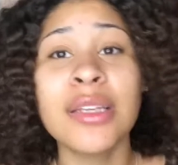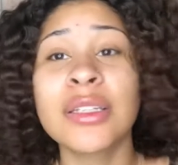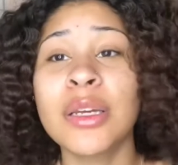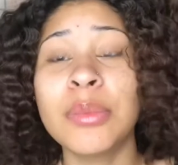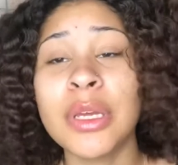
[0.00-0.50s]

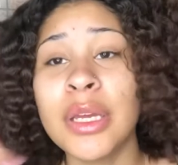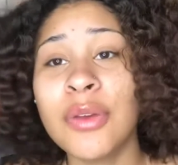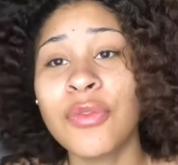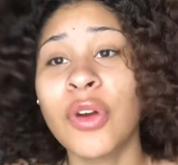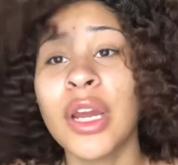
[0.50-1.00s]
could be
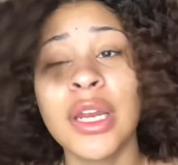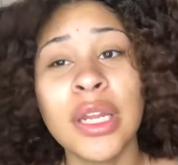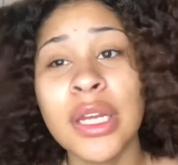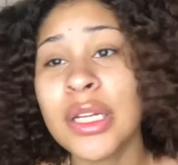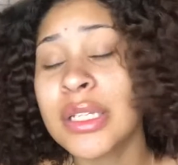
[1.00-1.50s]
for
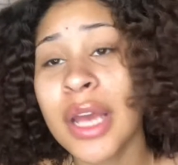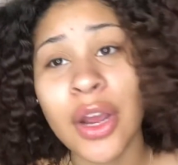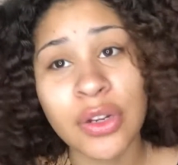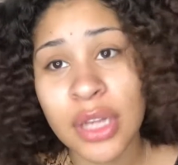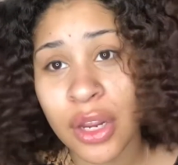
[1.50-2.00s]
any
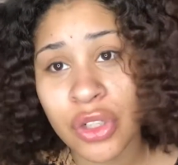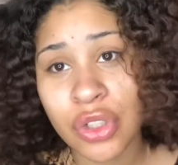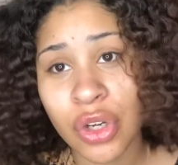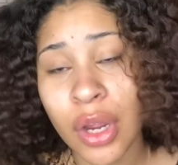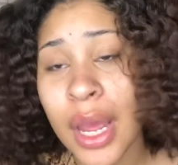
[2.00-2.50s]
hair
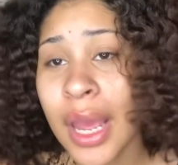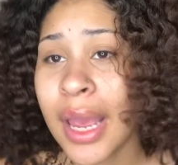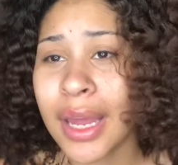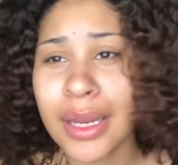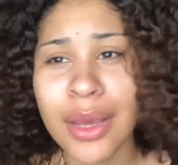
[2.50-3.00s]
texture,
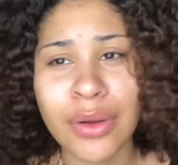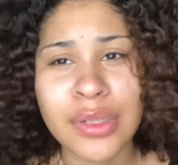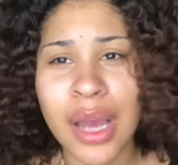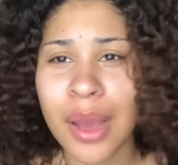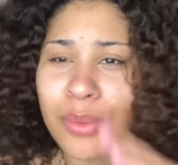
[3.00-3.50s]
any hair
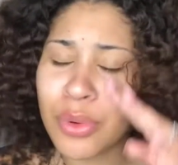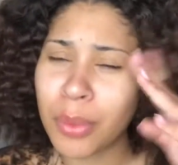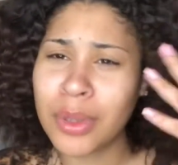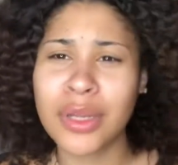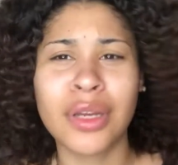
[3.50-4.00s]
type. You're gonna
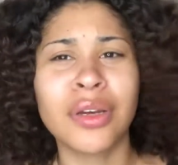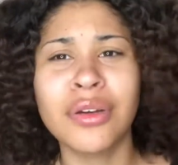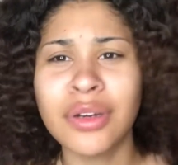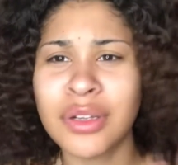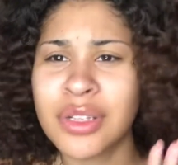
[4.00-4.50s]
be looking
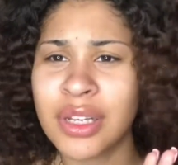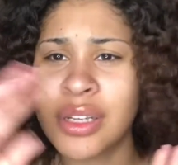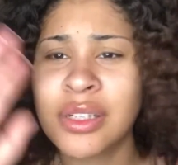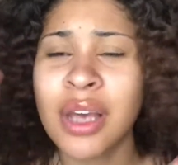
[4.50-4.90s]
good, sis.